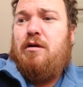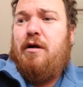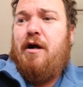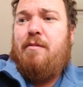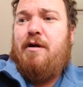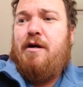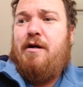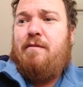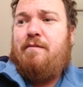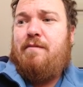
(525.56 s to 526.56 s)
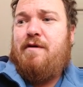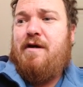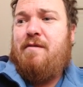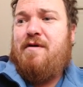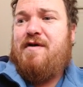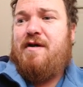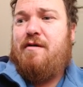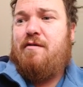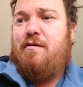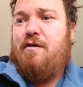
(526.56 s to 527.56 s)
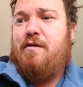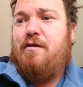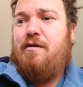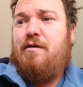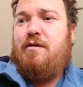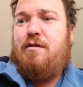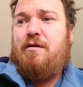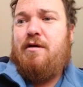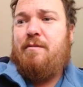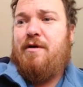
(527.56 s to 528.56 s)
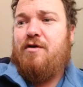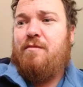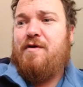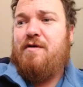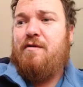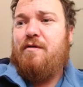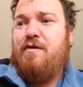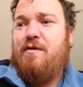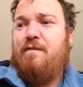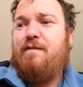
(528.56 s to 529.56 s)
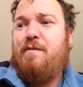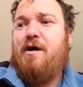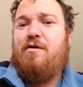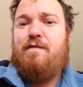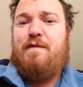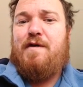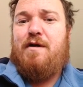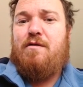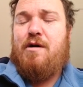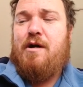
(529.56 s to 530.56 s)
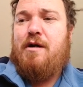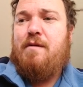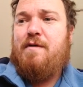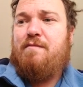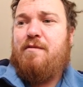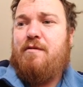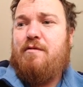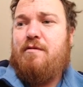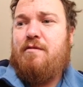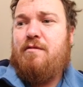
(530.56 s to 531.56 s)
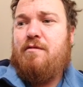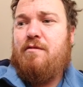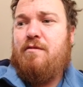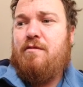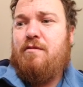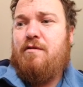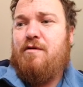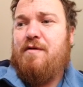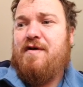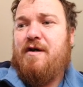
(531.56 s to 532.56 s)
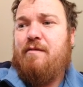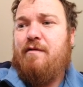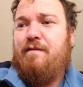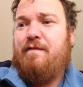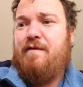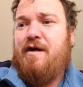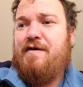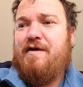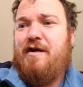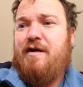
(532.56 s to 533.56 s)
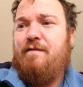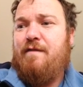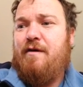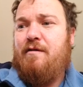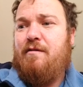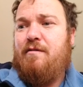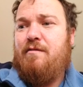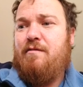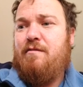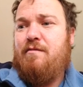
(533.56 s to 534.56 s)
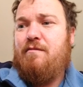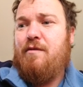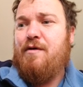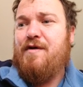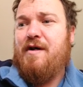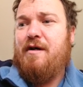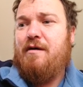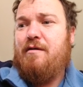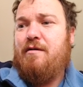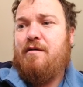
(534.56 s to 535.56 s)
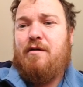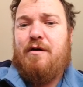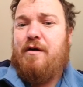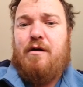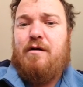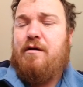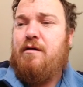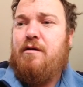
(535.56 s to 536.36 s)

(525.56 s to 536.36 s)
Yeah, but I'm just stuck on the how much hops to use. I'm thinking about 150 grams, but do I start with Cascade, then Mosaic? I don't know.